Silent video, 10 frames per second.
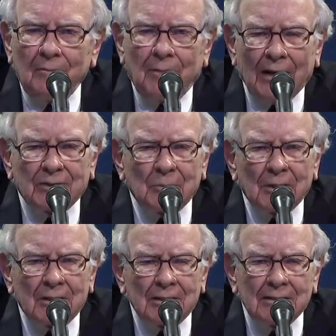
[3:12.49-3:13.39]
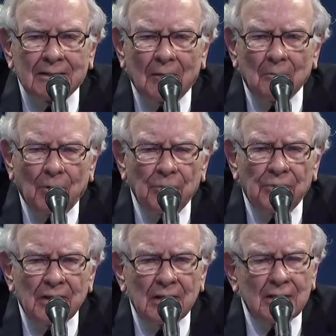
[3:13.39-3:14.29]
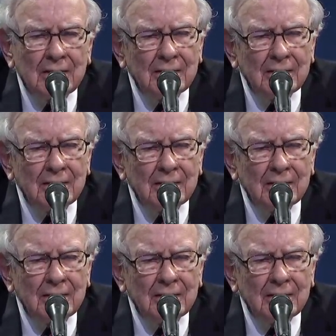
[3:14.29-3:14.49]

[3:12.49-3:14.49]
possibilities on both the